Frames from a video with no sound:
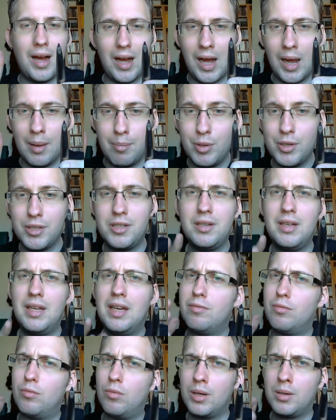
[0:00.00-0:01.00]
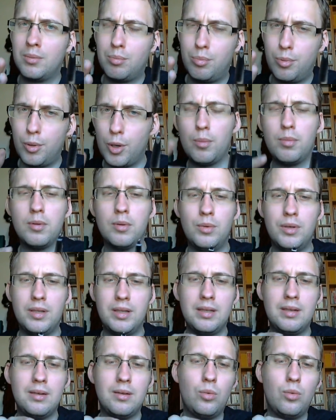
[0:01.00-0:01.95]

I personally have one problem with it,